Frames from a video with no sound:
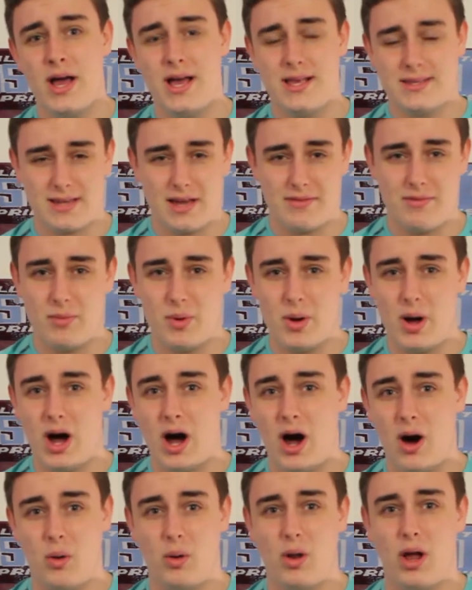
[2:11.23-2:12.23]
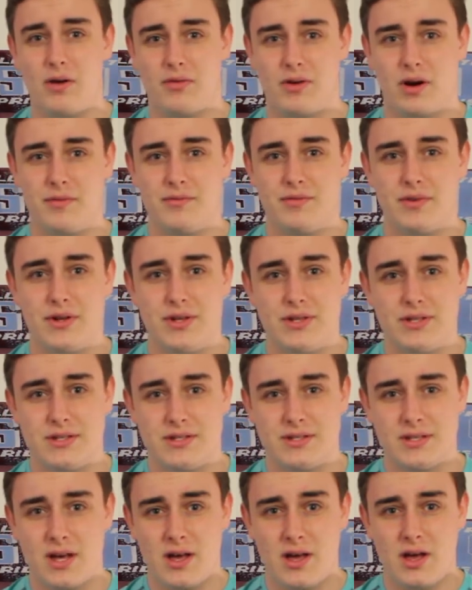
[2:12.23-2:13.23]
it's given him a whole lot of
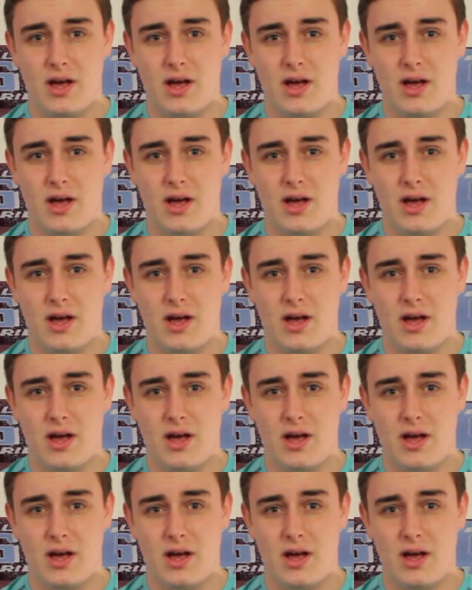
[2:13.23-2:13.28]
confidence,